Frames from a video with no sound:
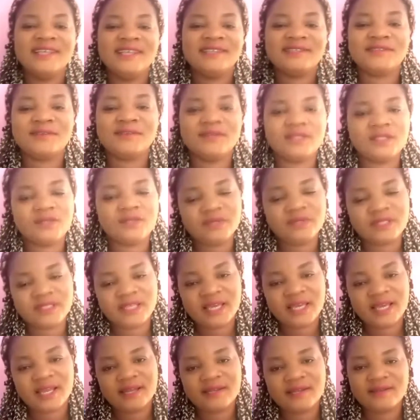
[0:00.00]
So she
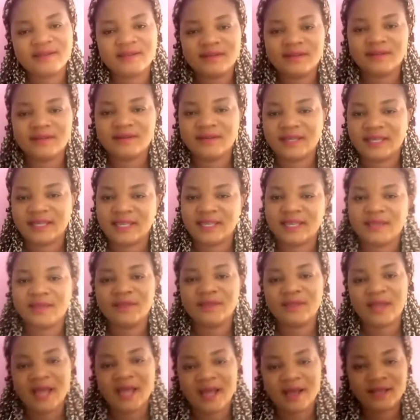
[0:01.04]
said,
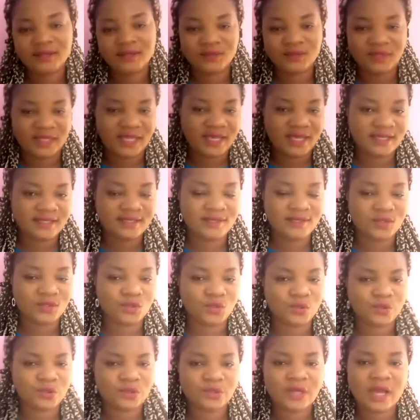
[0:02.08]
okay, I have to test it
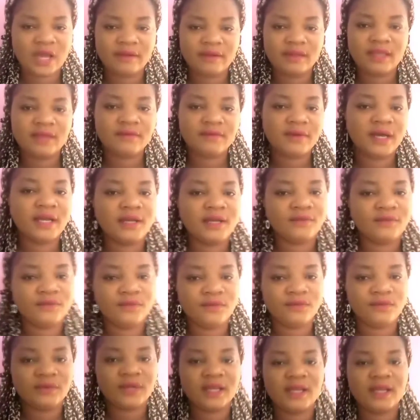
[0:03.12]
too. So I give her the
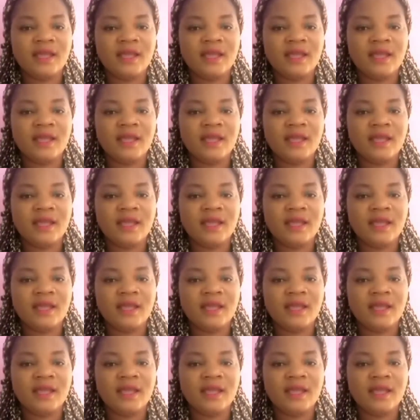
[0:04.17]
food.